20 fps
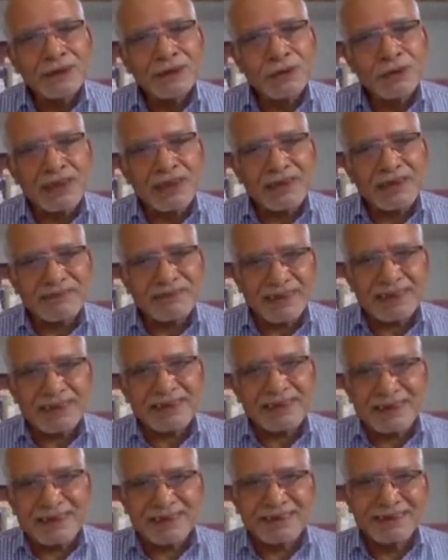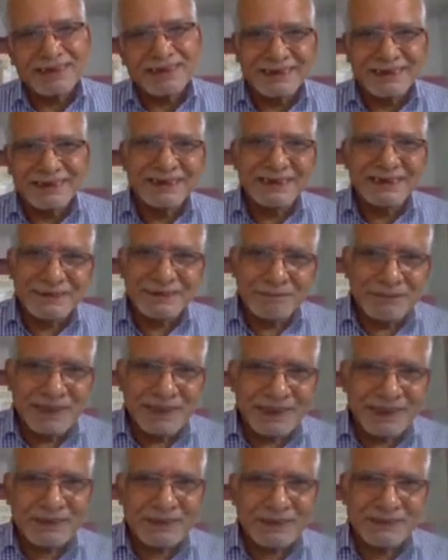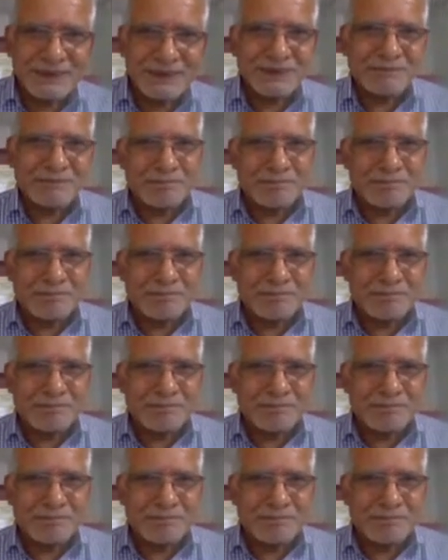who defected in the middle of the